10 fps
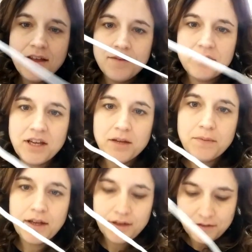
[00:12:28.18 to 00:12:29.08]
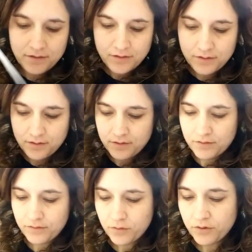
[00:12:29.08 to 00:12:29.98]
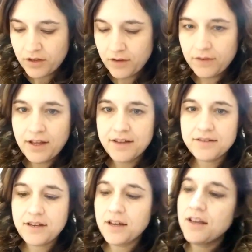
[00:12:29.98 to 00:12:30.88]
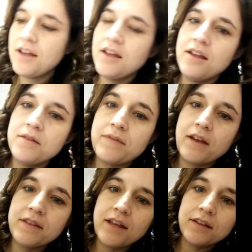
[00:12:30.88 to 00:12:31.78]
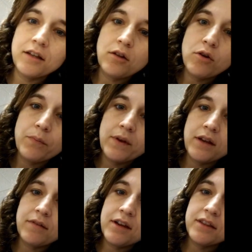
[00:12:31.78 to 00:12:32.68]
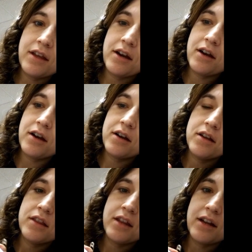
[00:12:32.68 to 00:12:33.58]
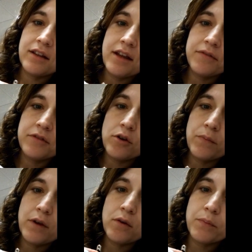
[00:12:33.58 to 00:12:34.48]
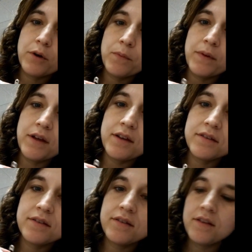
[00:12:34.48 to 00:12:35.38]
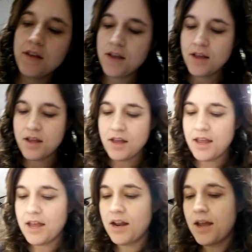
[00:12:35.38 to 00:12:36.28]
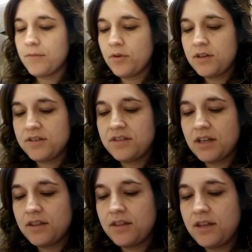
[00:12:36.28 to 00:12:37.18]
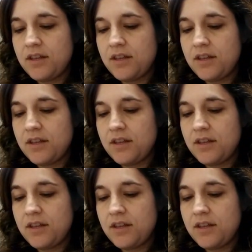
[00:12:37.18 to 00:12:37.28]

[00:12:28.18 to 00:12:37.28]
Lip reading: Taking my full thing of elastic, found that little opening right there that I left open on purpose. And I'm going to stick the